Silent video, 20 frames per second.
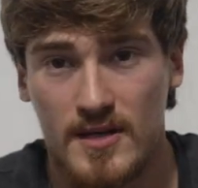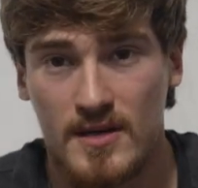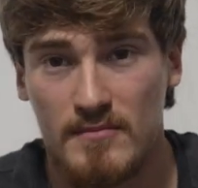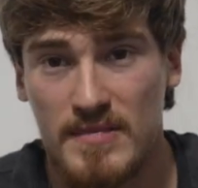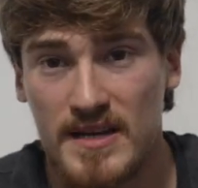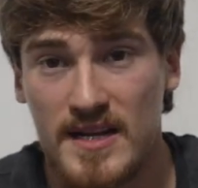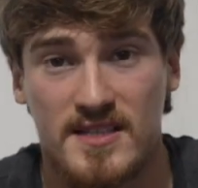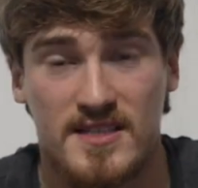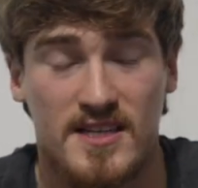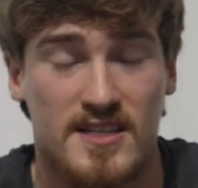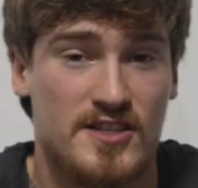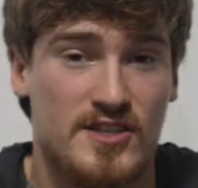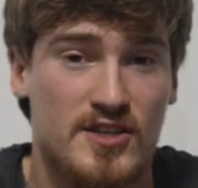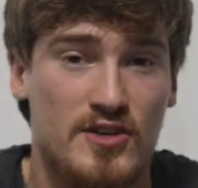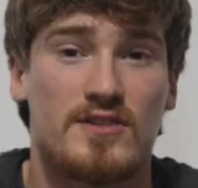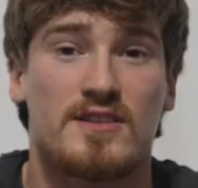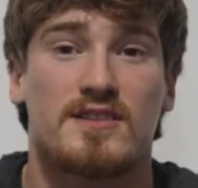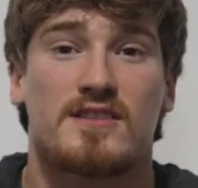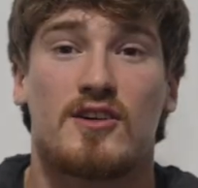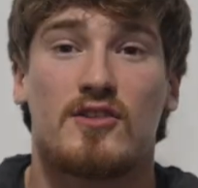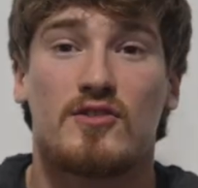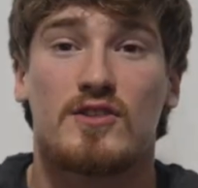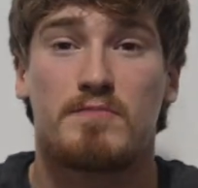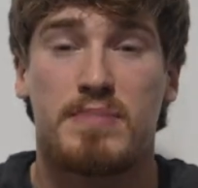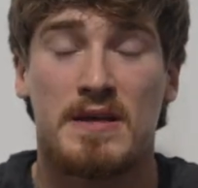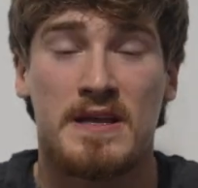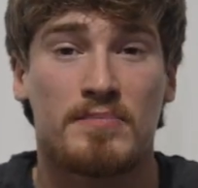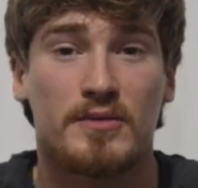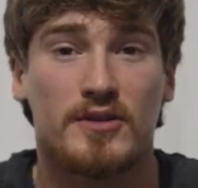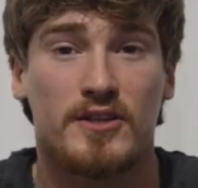Because as soon as those
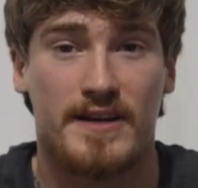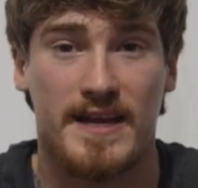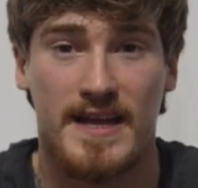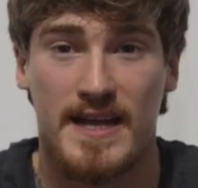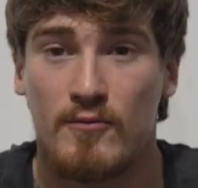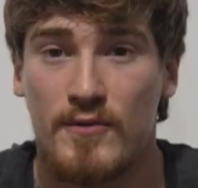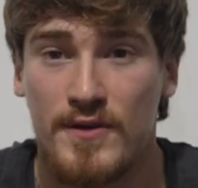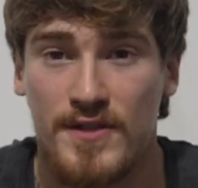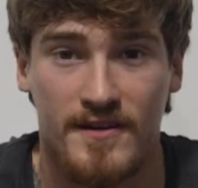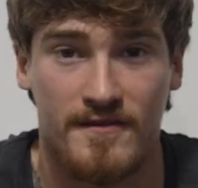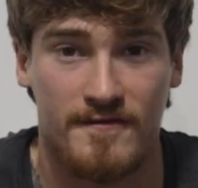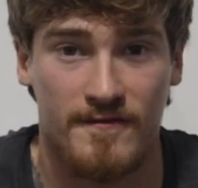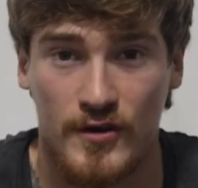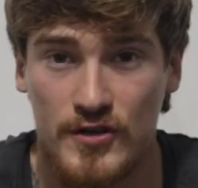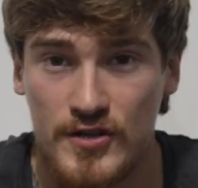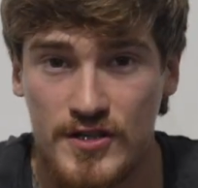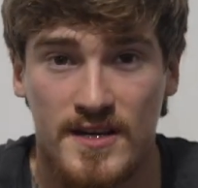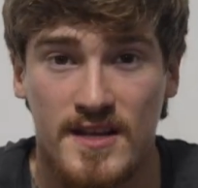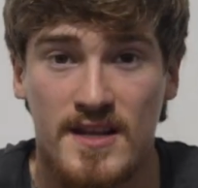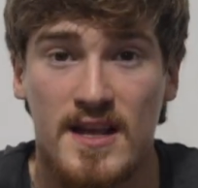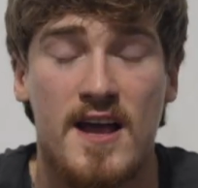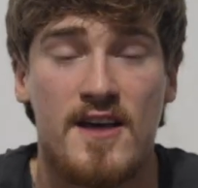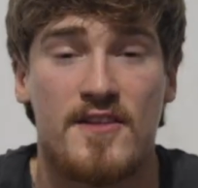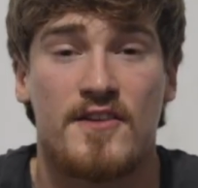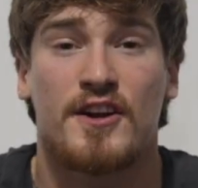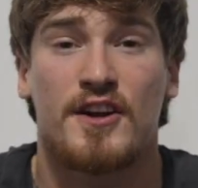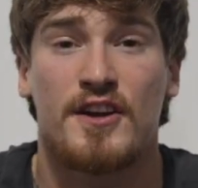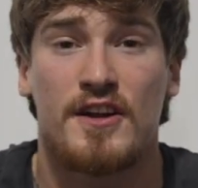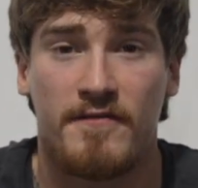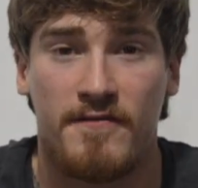people are hit with adversity, they're
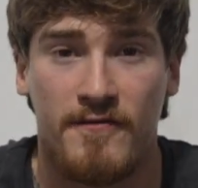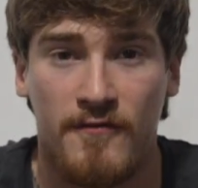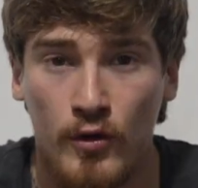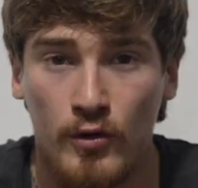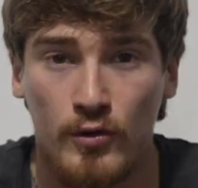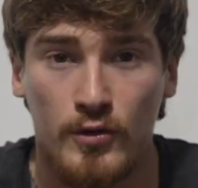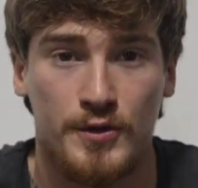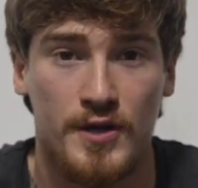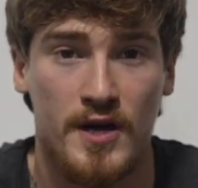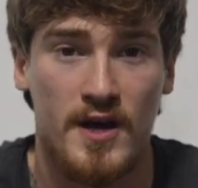gonna fold,